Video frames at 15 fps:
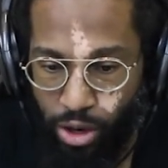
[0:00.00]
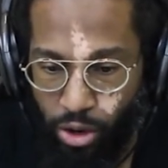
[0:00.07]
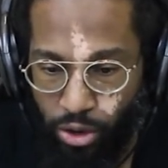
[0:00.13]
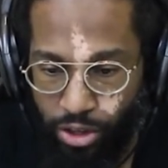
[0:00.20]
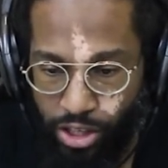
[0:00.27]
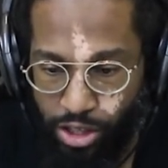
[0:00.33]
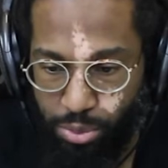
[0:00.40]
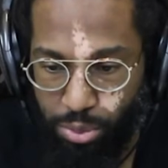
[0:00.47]
all
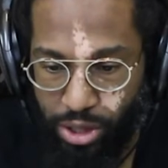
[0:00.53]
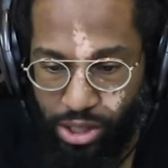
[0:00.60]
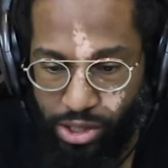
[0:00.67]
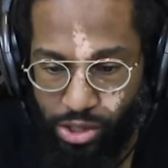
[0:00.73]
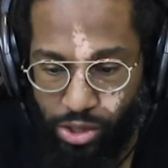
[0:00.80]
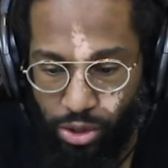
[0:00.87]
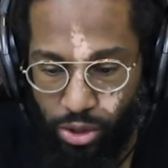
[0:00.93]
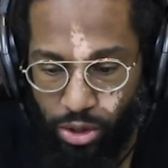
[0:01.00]
these
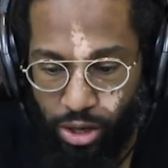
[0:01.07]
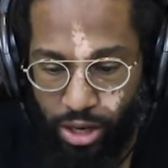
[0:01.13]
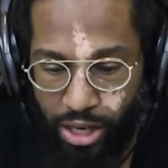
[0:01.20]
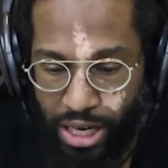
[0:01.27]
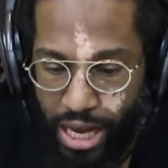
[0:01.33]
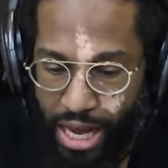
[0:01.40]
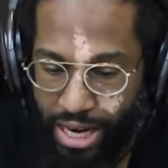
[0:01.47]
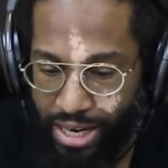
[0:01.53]
buttons are and
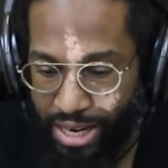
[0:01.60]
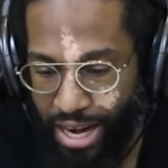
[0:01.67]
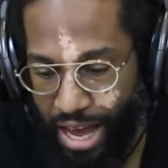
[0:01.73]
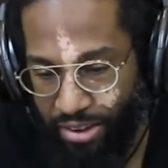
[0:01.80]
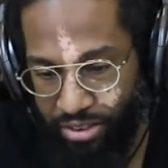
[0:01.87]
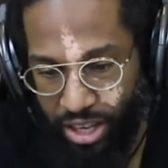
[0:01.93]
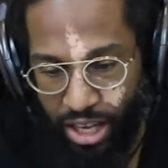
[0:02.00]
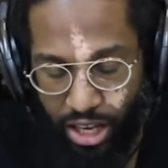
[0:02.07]
how to
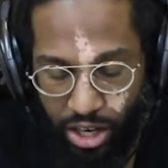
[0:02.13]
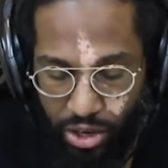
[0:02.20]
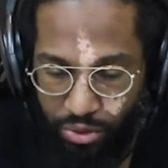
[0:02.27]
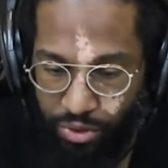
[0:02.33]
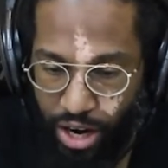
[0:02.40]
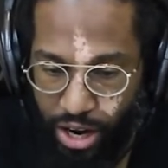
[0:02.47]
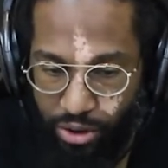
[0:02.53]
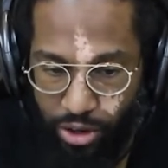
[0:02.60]
navigate
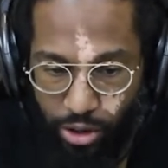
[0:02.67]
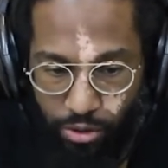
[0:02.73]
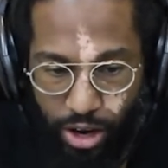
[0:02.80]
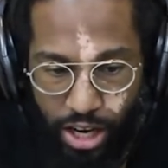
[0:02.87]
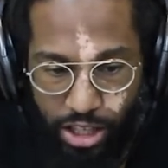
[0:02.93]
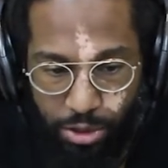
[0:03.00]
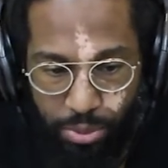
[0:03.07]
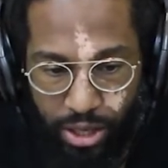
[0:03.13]
around
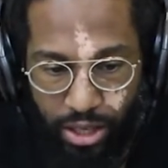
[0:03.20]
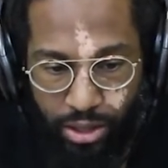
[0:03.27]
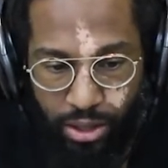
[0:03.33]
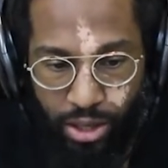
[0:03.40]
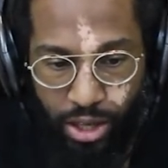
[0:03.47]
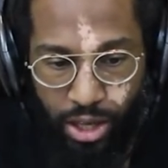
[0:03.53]
GarageBand.